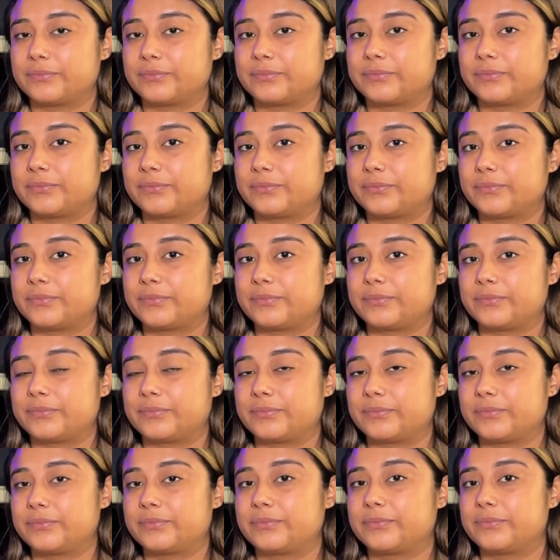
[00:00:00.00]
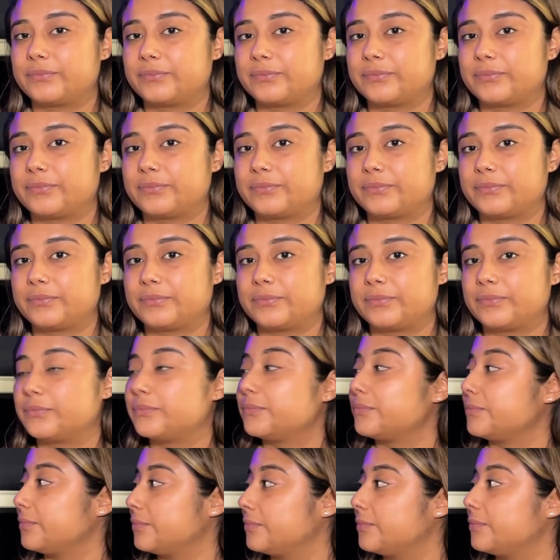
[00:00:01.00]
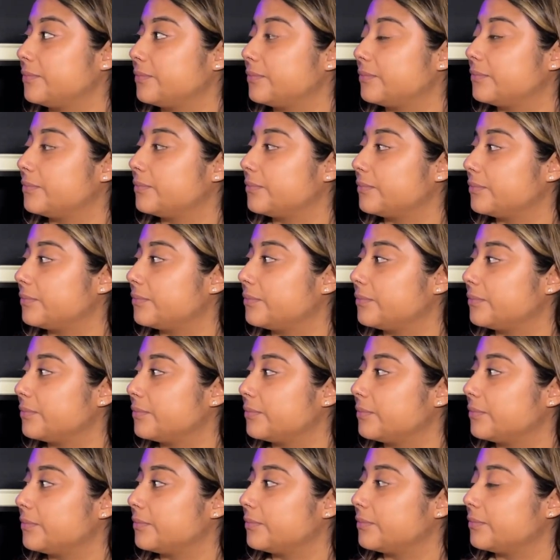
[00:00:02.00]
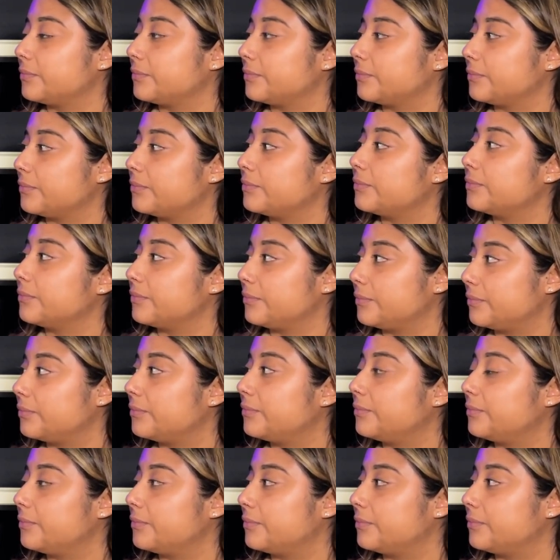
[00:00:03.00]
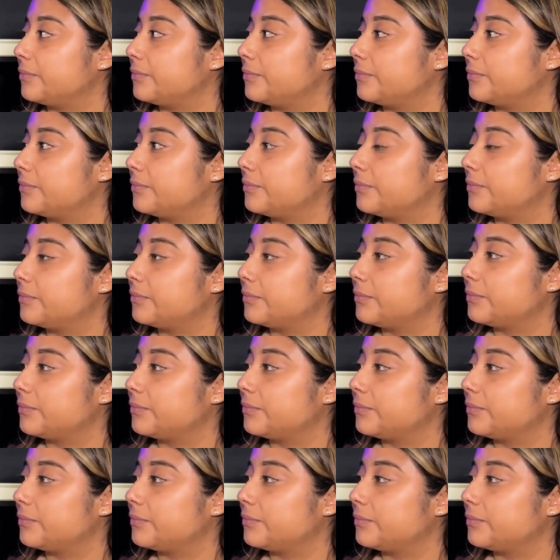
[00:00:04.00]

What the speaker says: (not speaking)